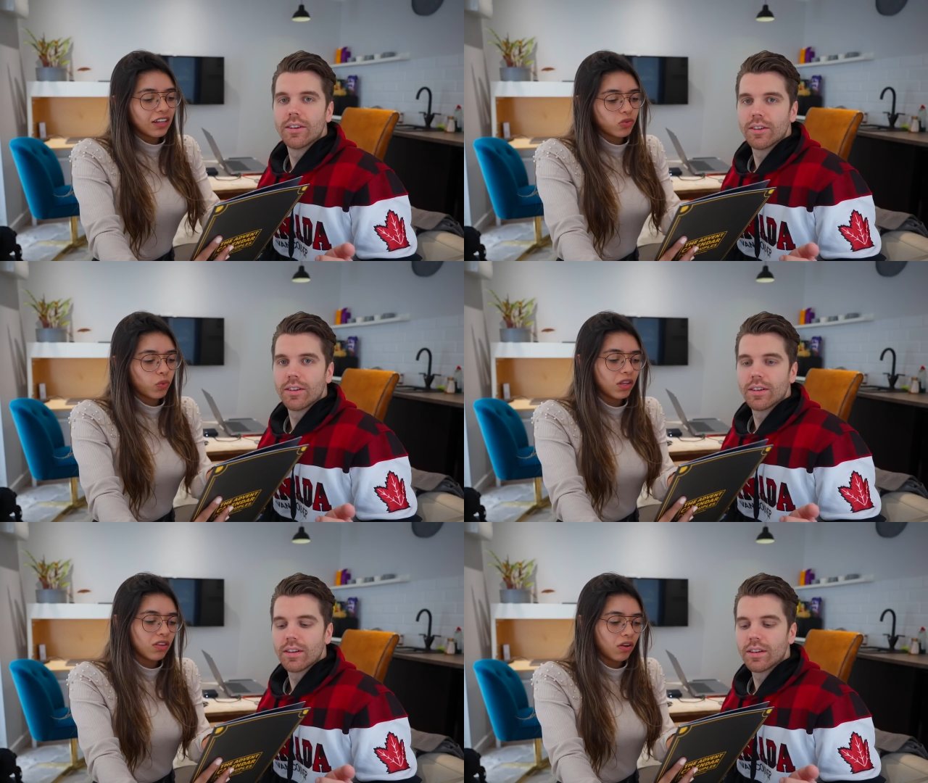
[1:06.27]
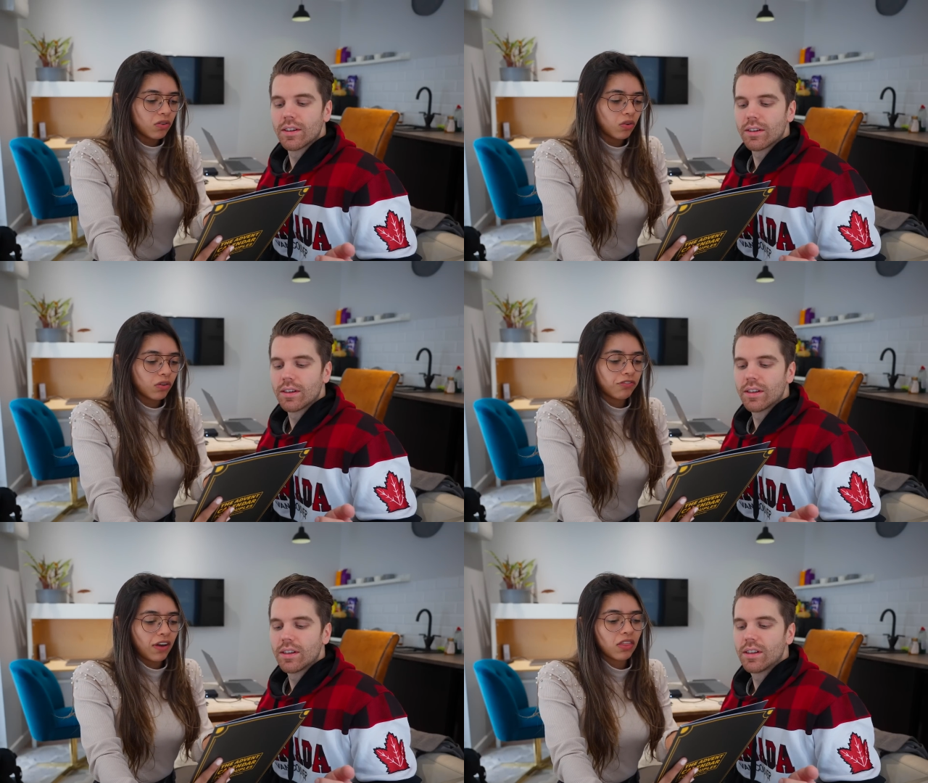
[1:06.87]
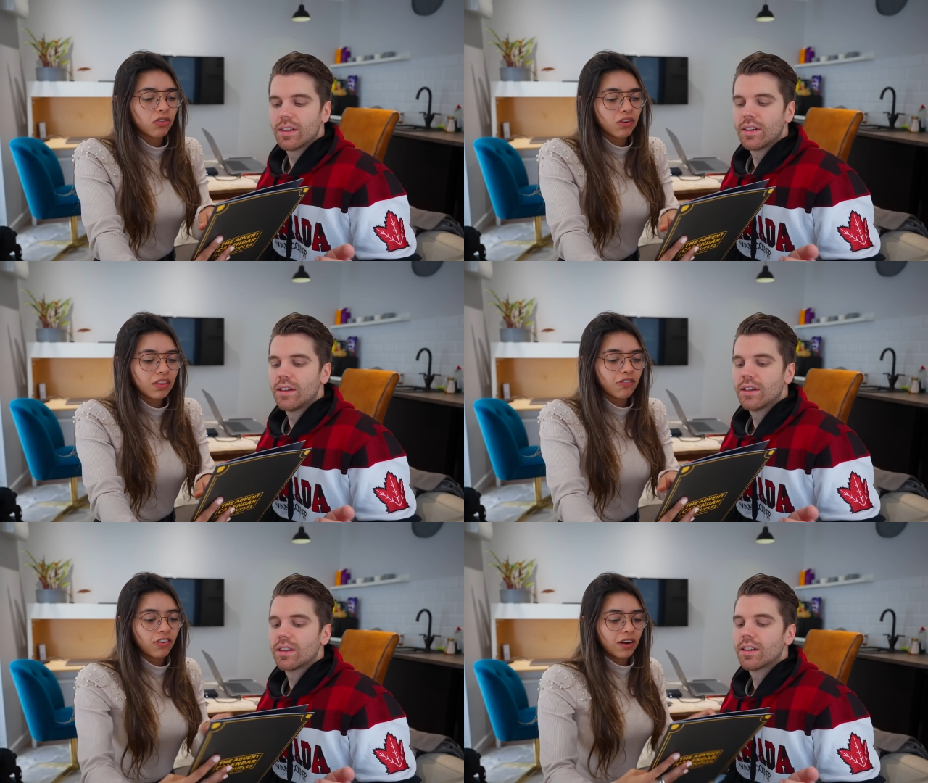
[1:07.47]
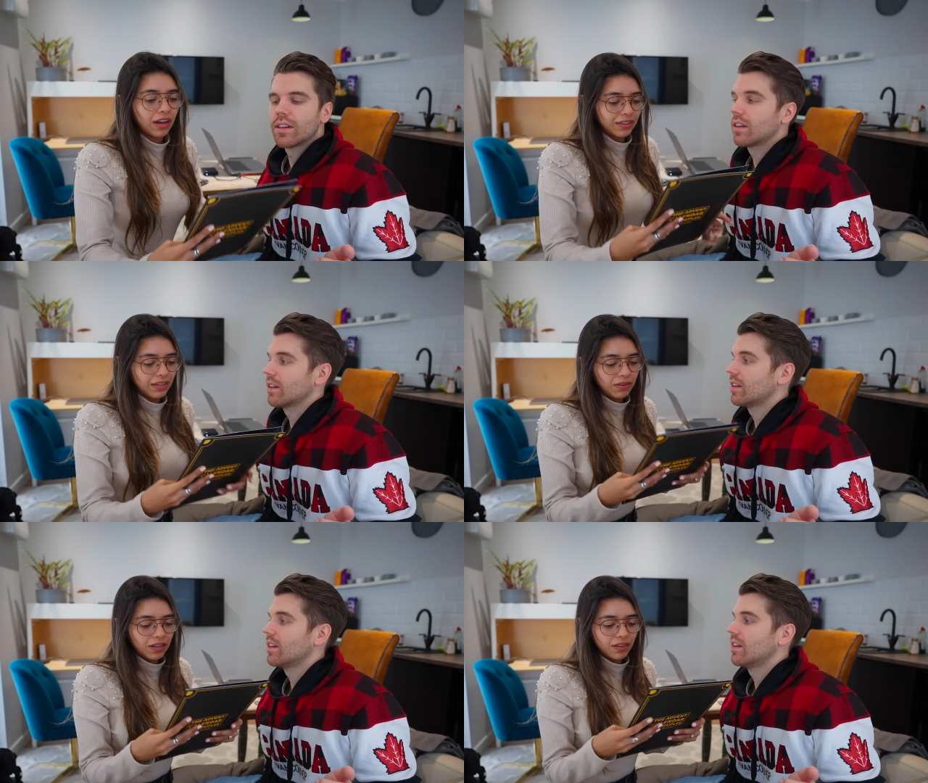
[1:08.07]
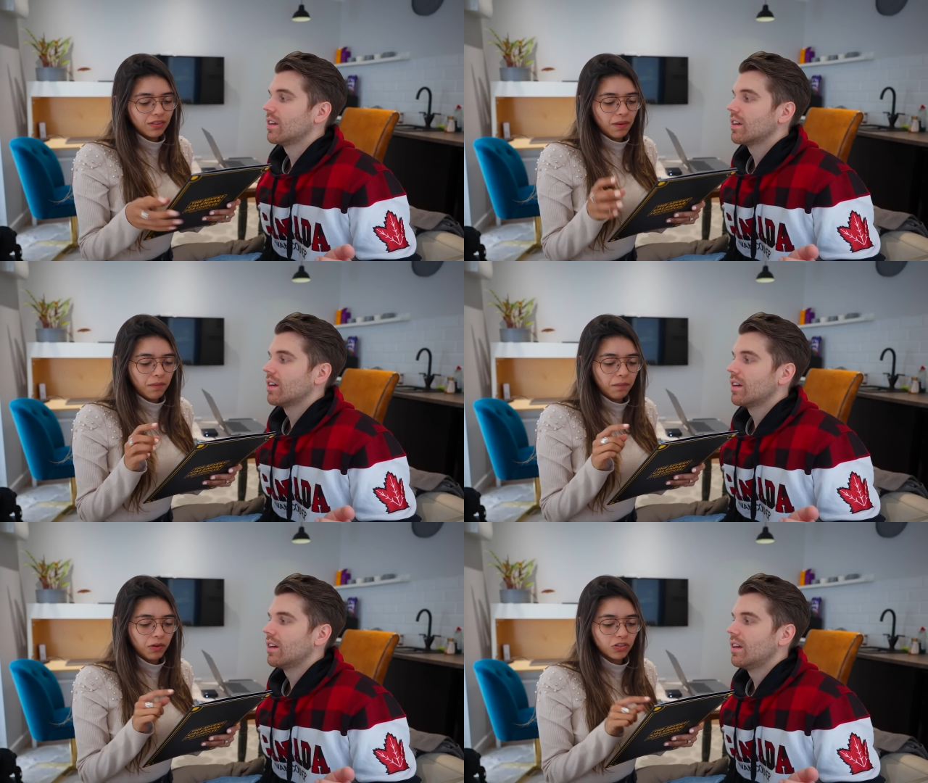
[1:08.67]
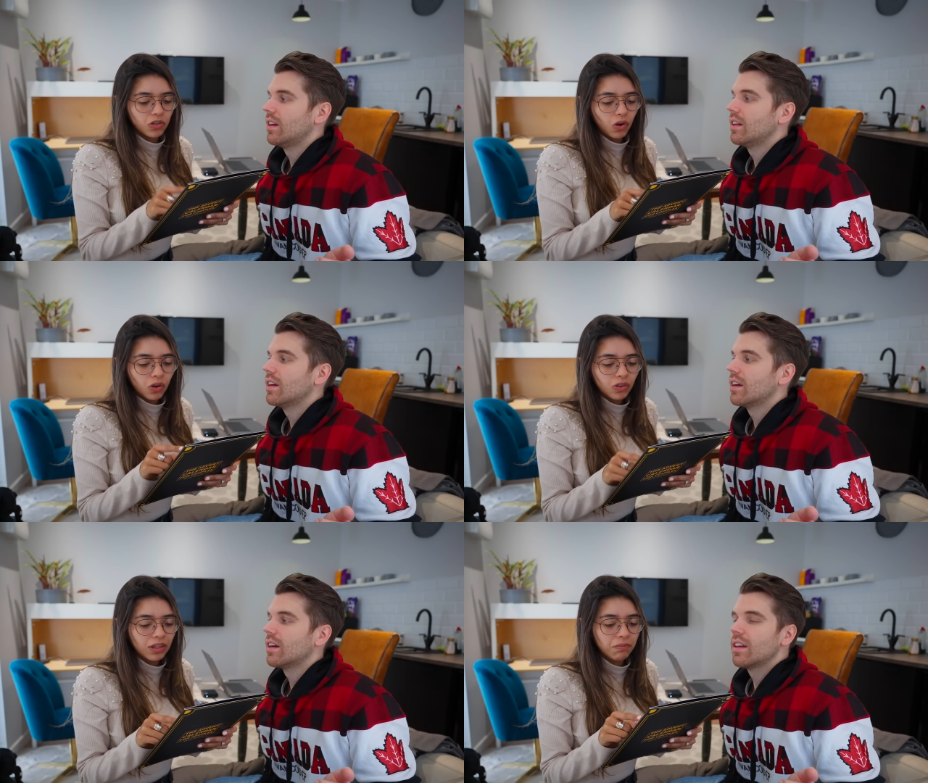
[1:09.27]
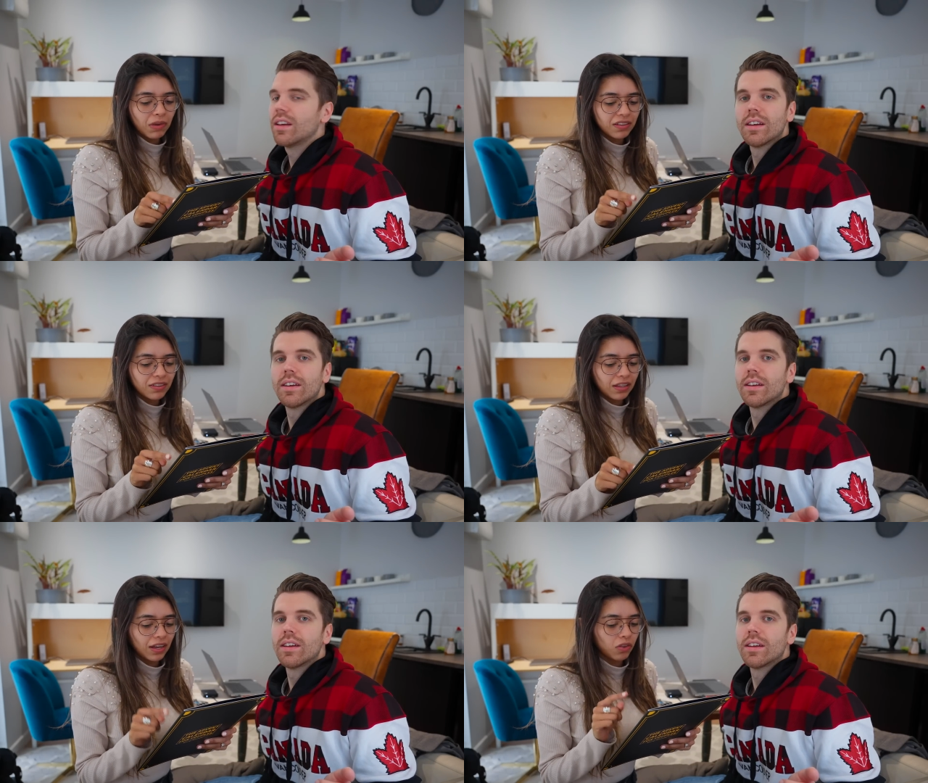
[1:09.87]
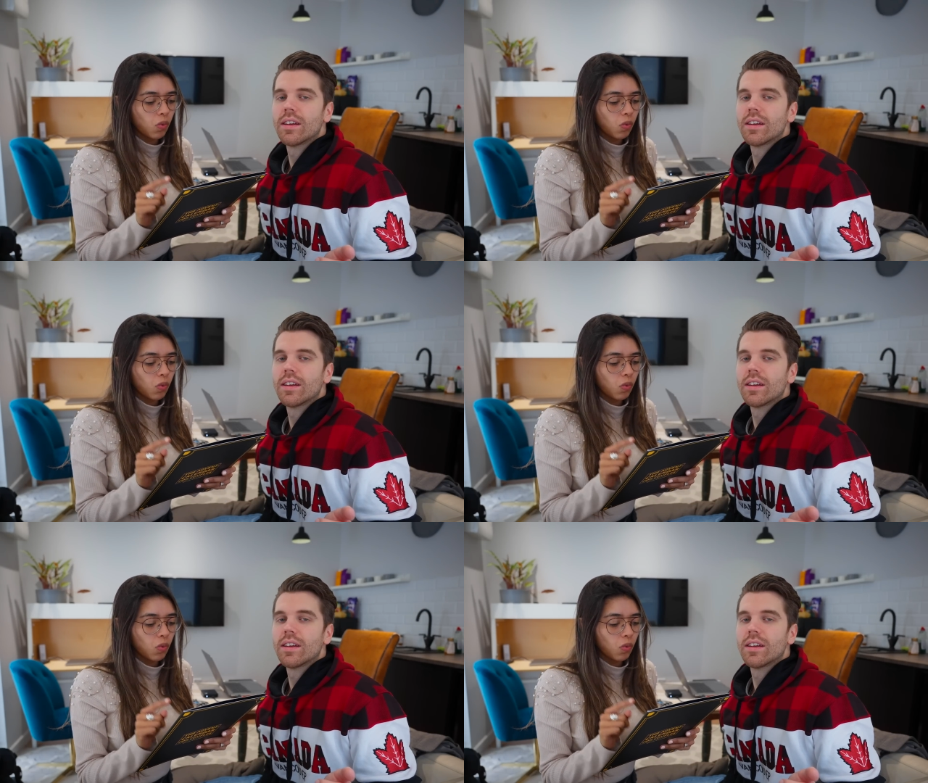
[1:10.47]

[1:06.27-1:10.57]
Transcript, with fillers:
Speaker 1: each window, you will find three different activities, but you only may select